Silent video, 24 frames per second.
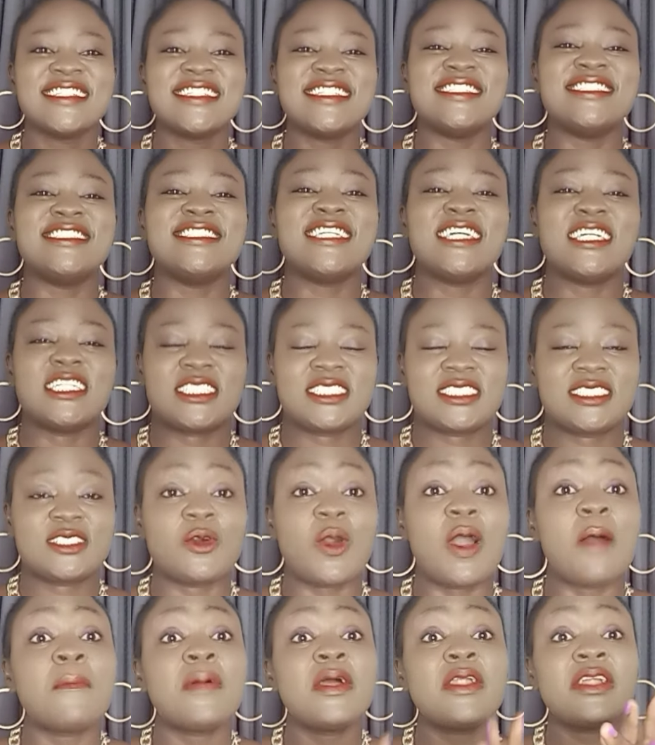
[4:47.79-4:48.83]
Yes. So
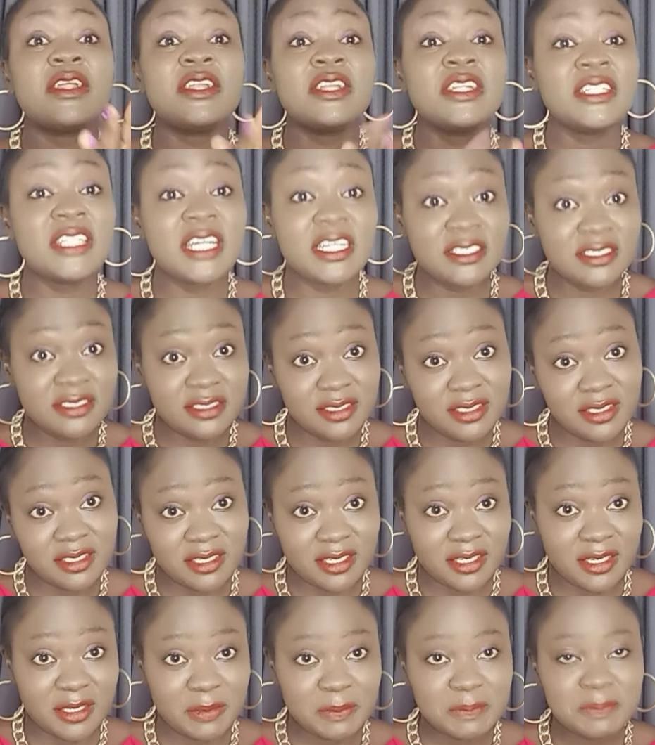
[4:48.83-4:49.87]
apparently that snake,
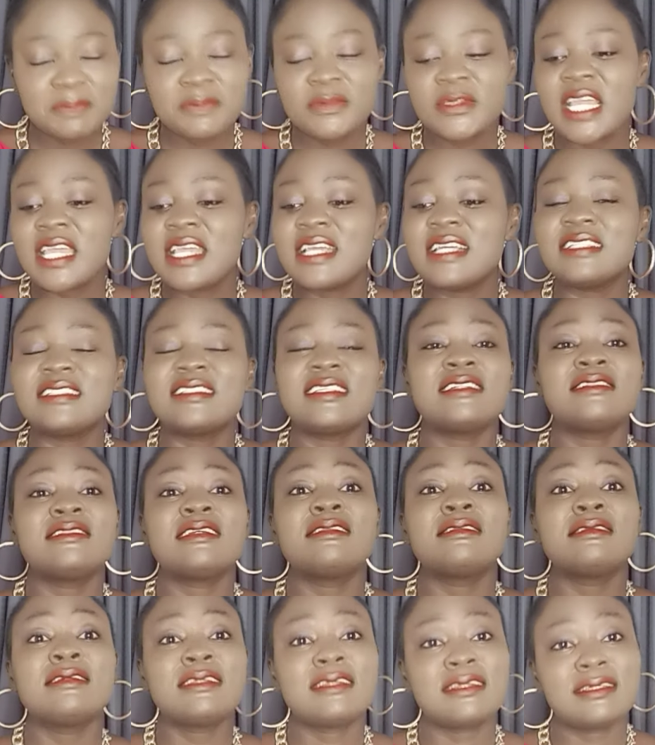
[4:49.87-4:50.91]
yeah, is a
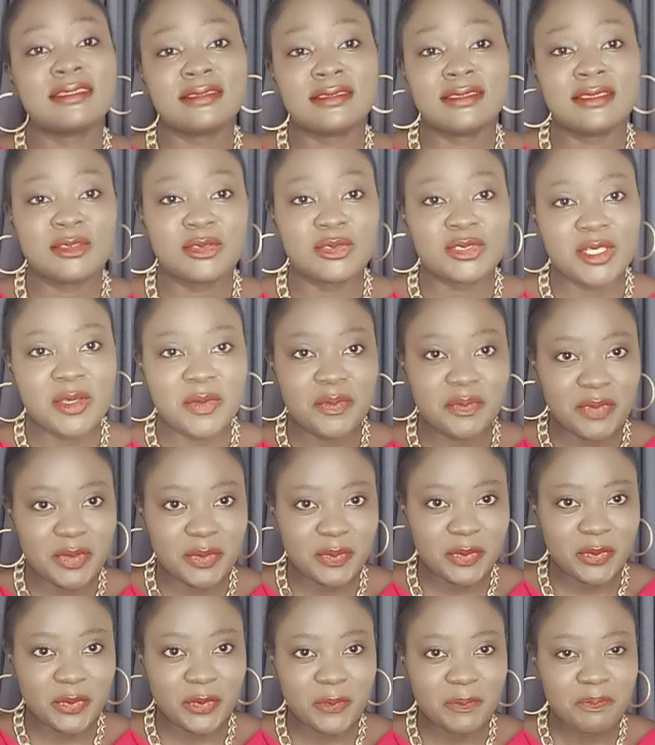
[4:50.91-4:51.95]
delicacy to some
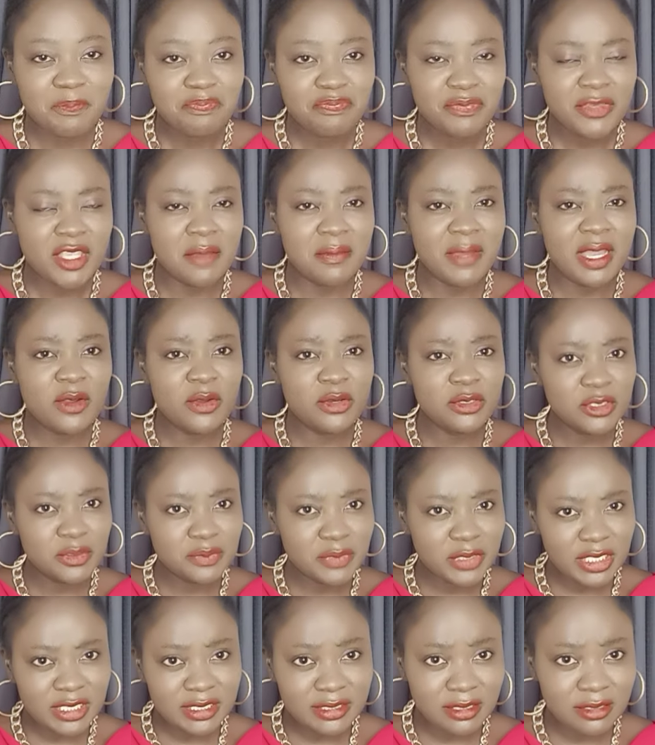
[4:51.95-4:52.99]
people. Am I going to
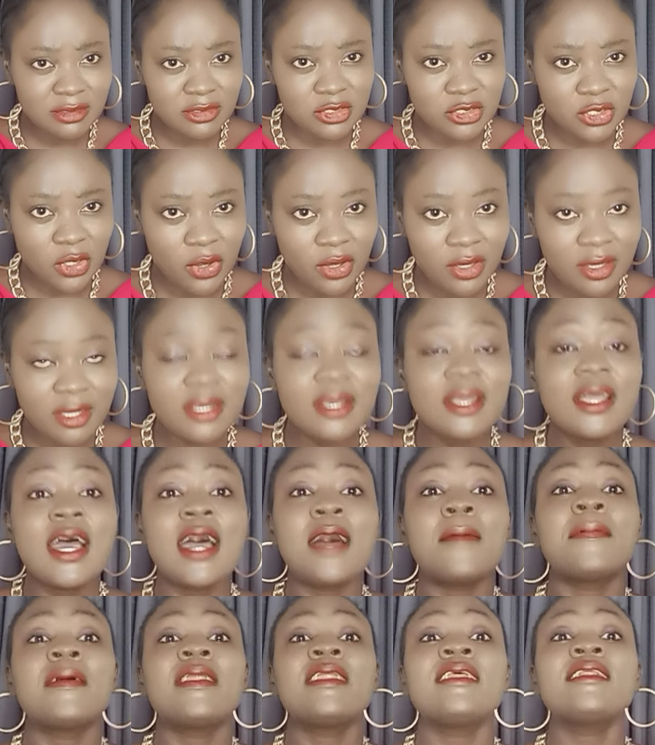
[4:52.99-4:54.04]
be eating dog?
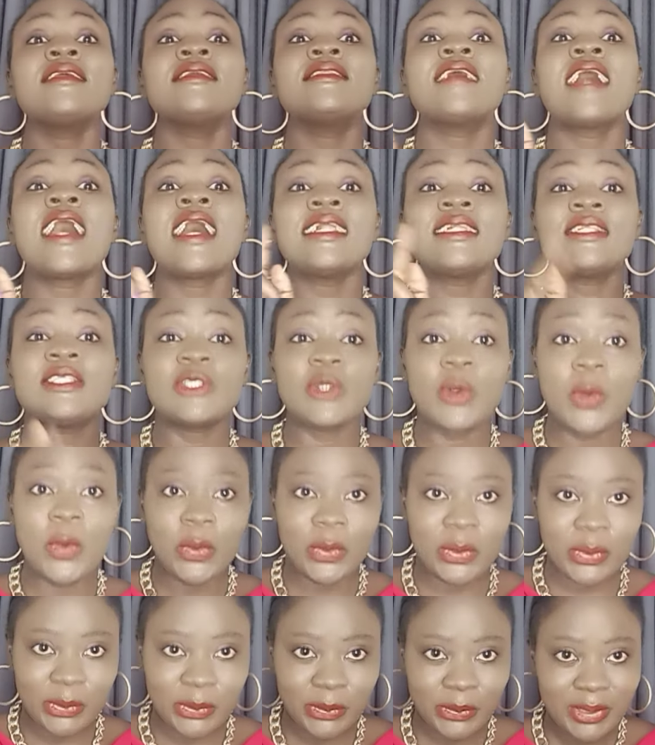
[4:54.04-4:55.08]
Apparently that
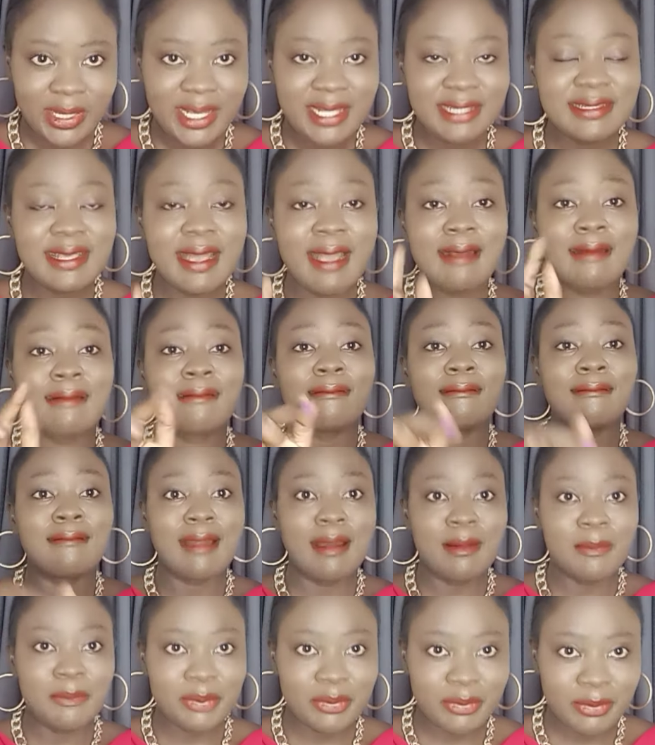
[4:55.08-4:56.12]
dog, that
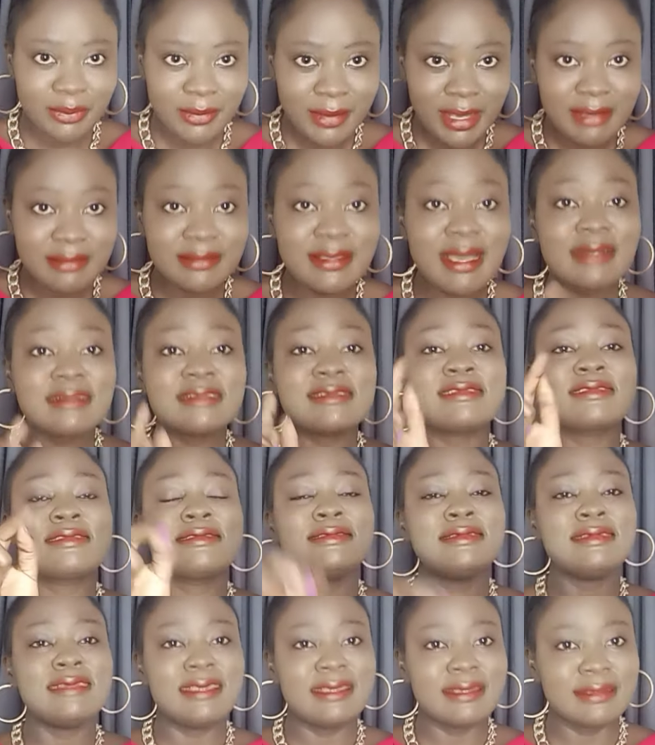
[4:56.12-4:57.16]
crab, that
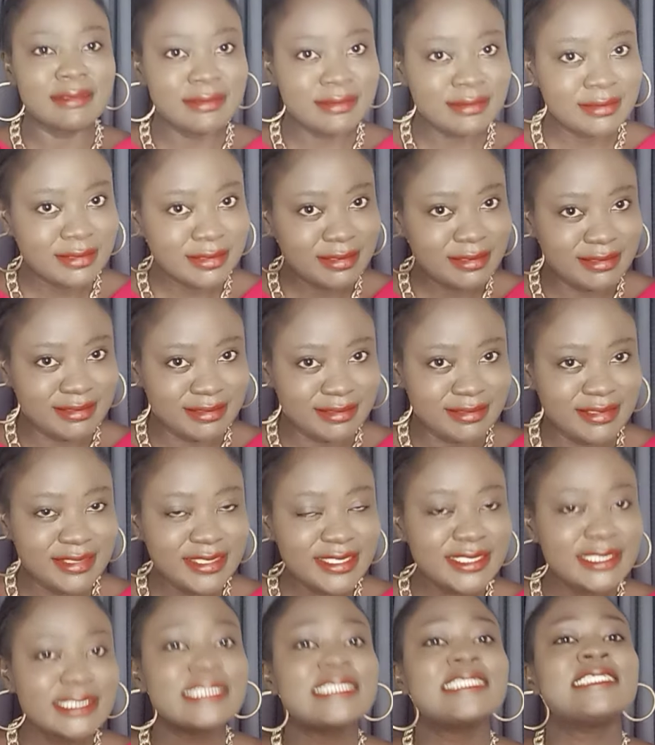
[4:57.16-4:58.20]
snail,
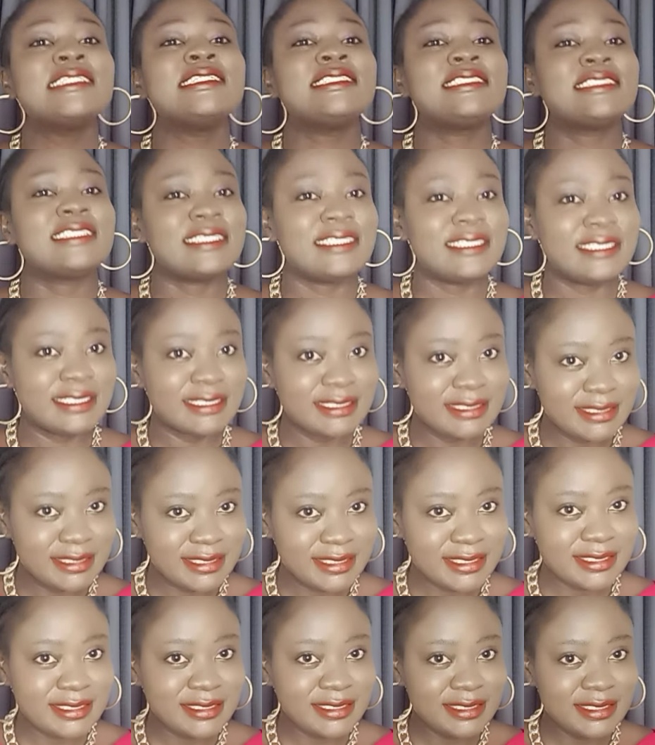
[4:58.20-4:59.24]
it's a
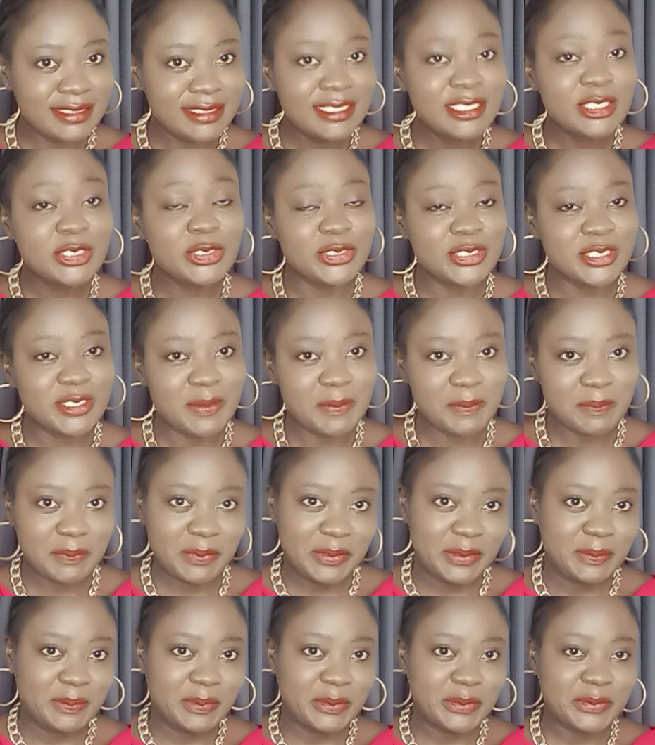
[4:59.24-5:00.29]
delicacy to some
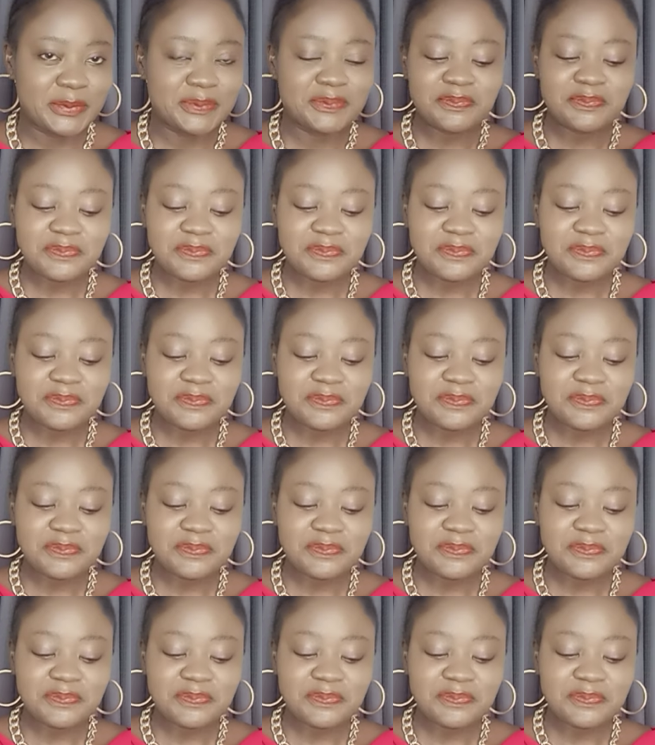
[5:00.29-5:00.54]
people.